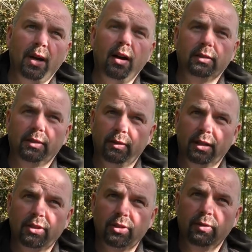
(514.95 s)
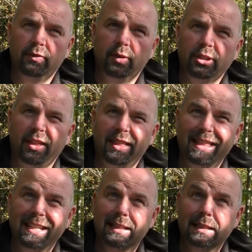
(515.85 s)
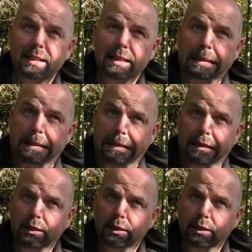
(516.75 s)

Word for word: Arc'teryx stuff, which I think is